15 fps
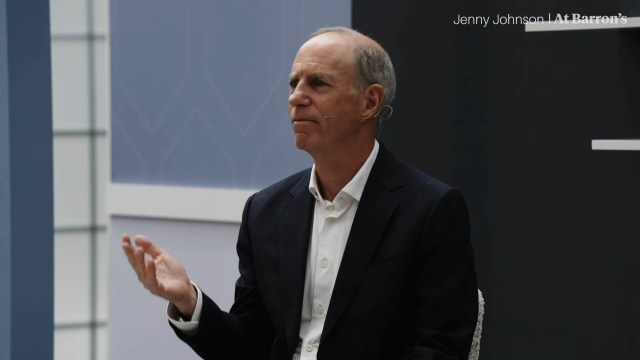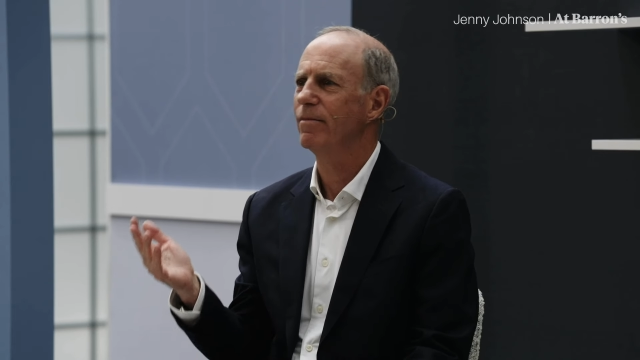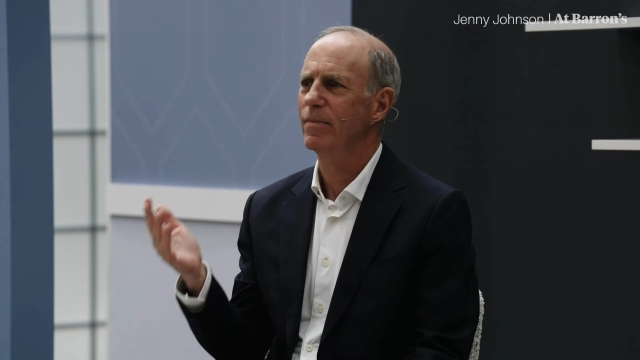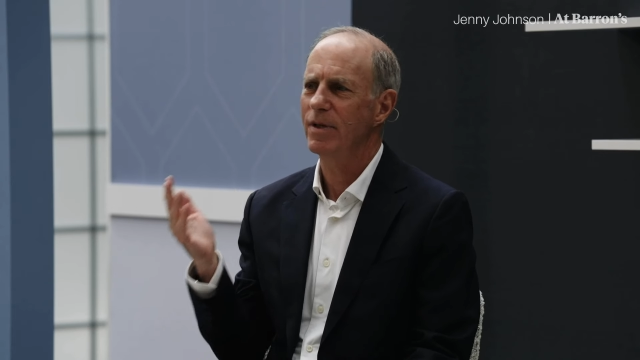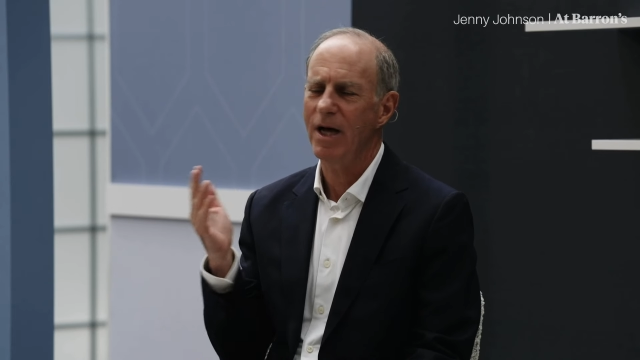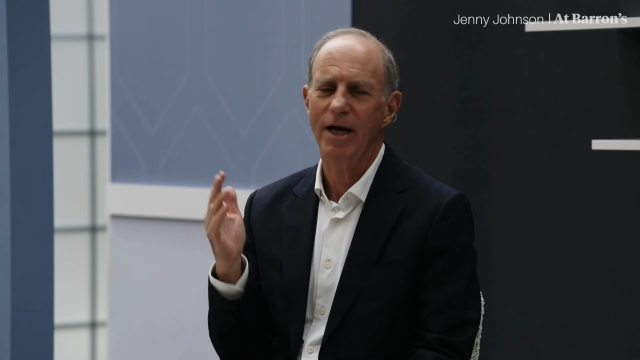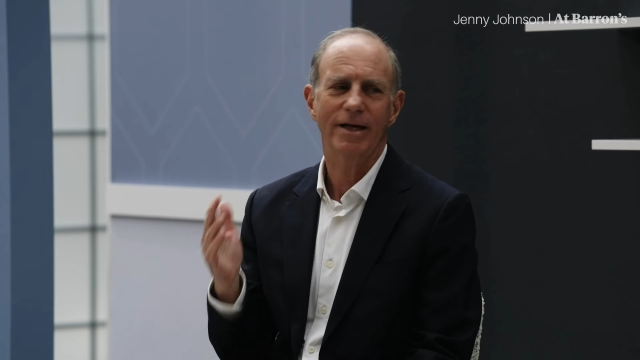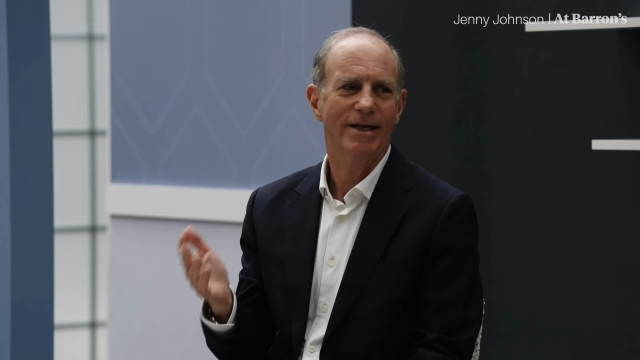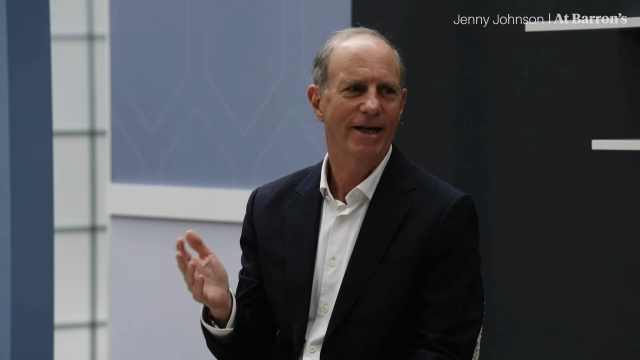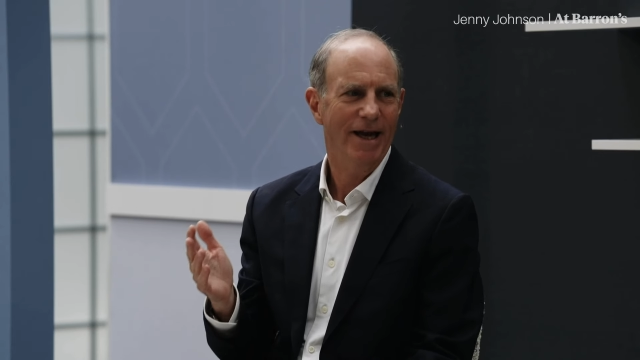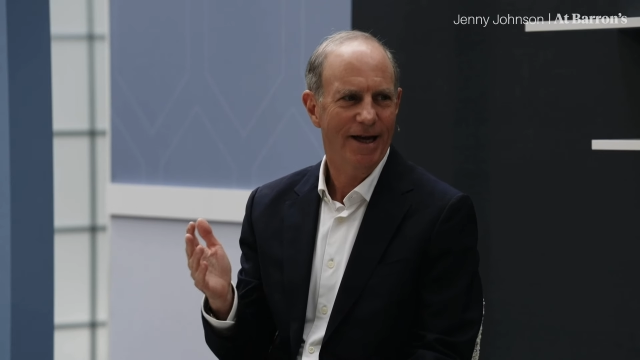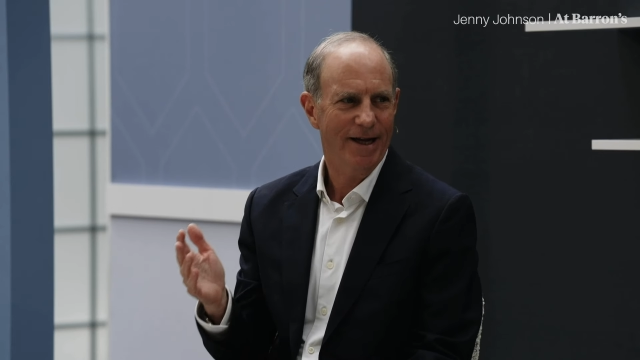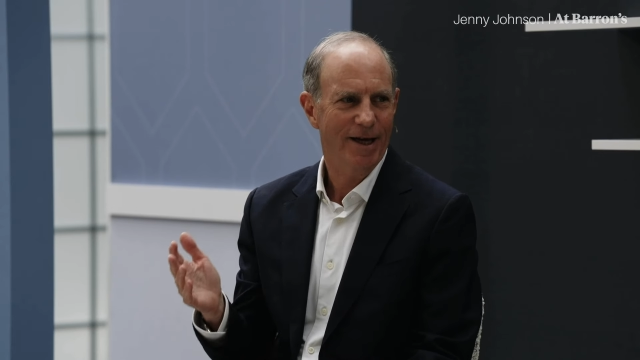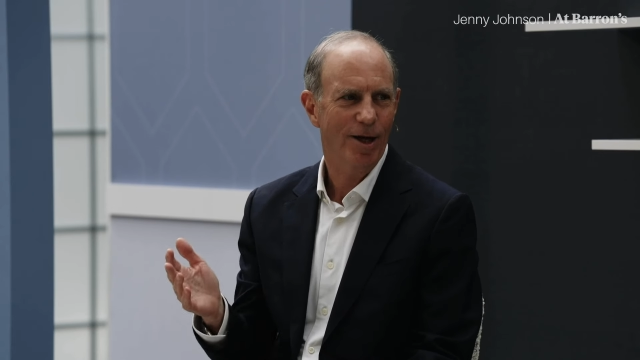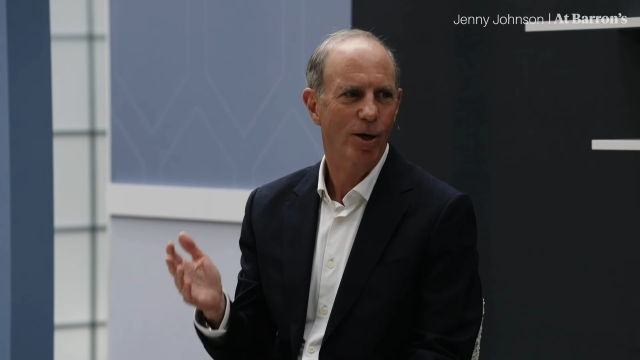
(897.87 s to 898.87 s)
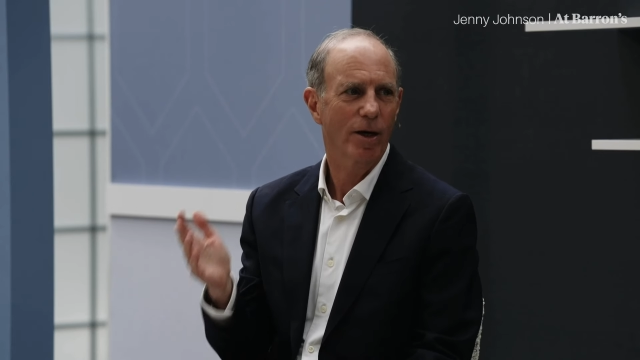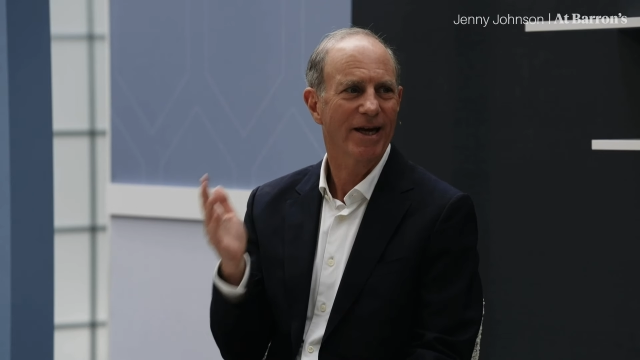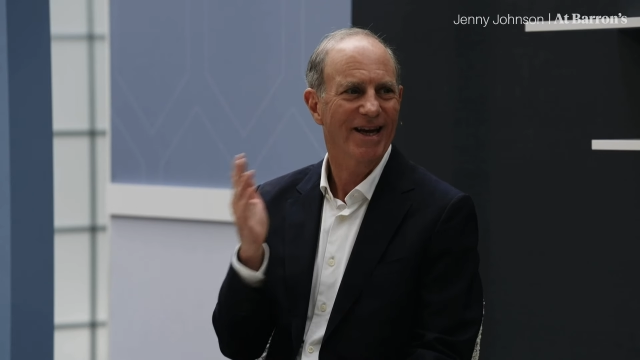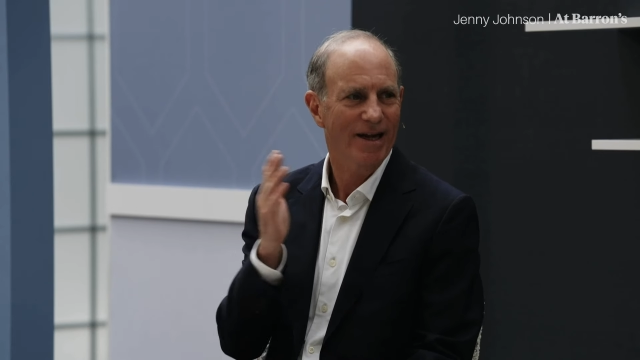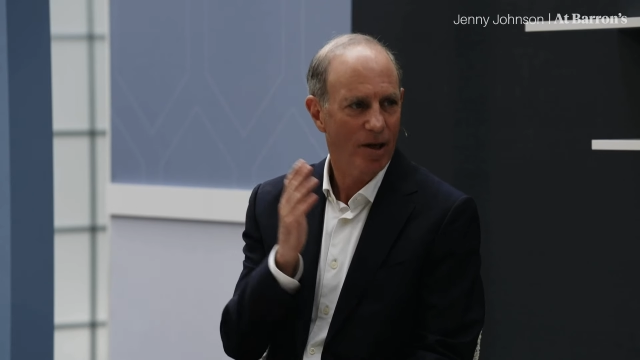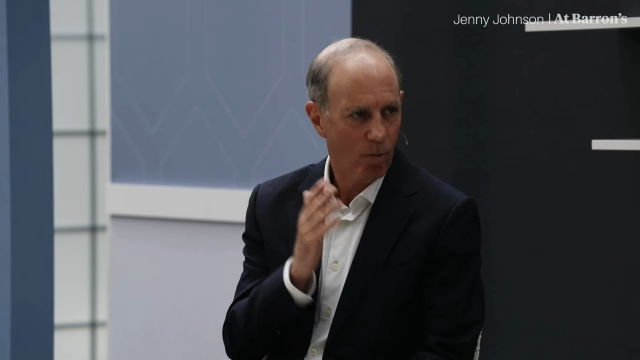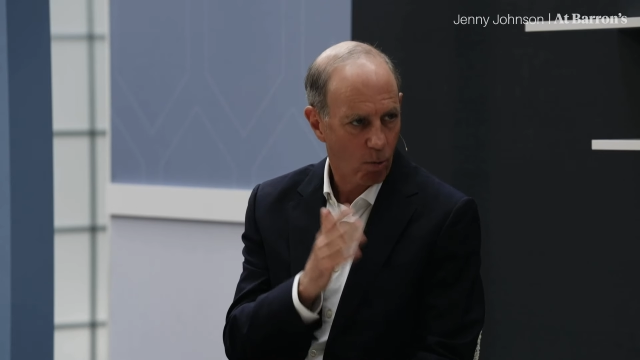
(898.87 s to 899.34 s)
not getting or
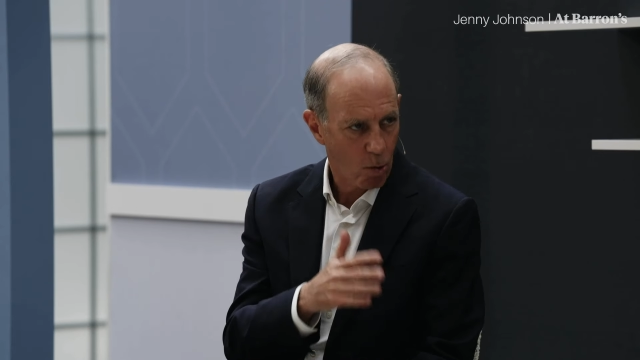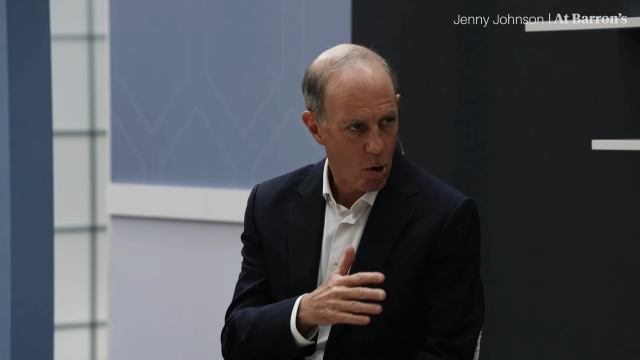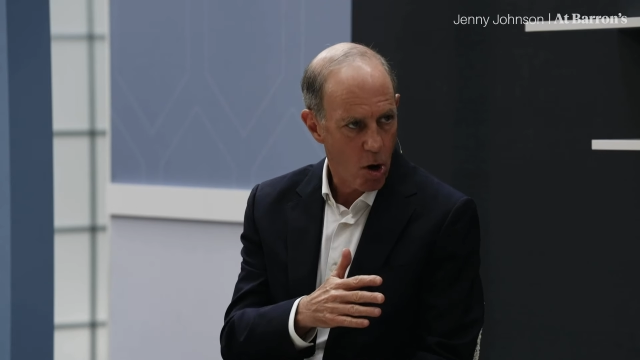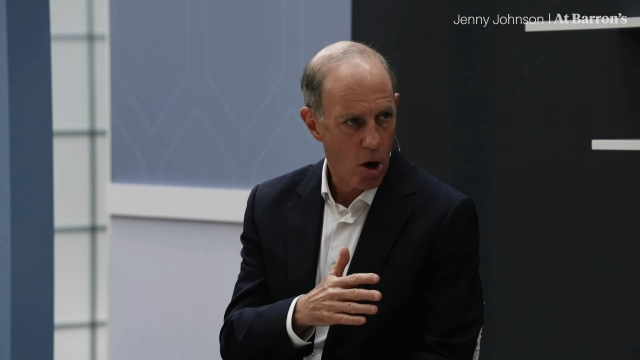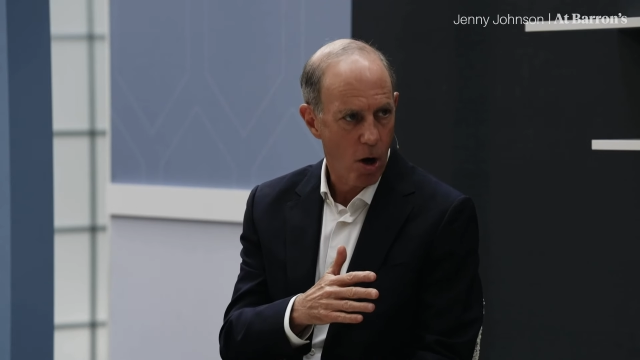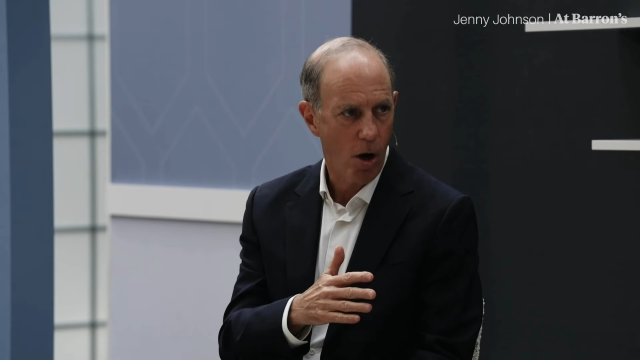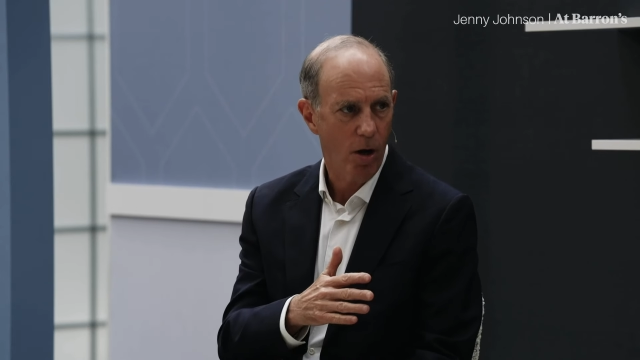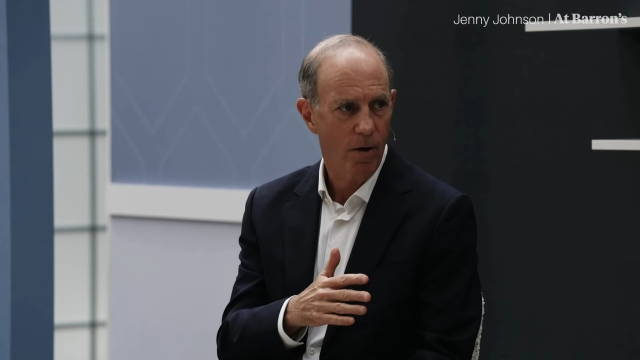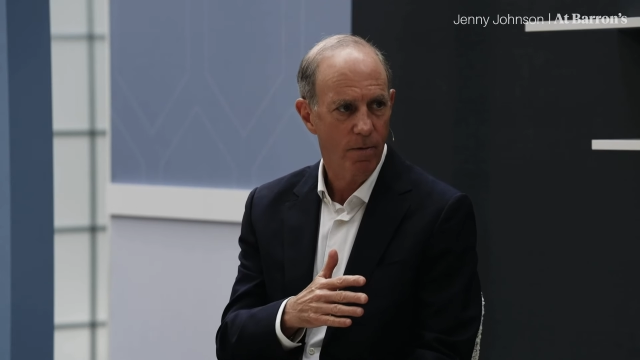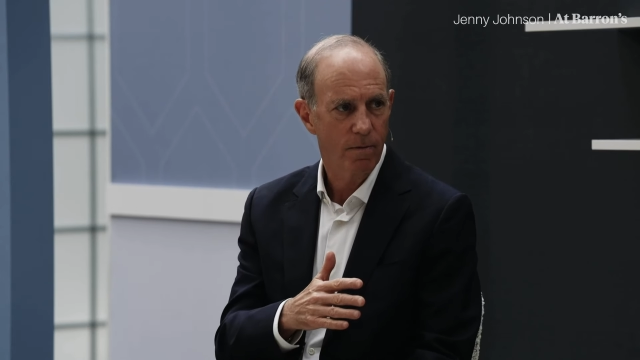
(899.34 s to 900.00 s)
getting wrong